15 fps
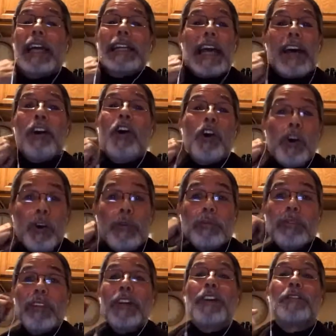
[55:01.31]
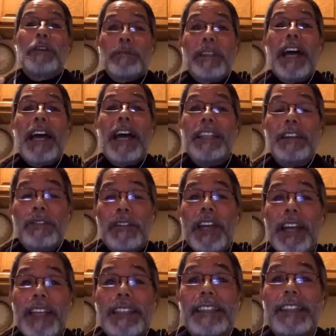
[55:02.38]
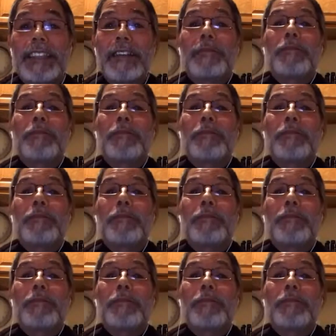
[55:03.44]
I got home from that event,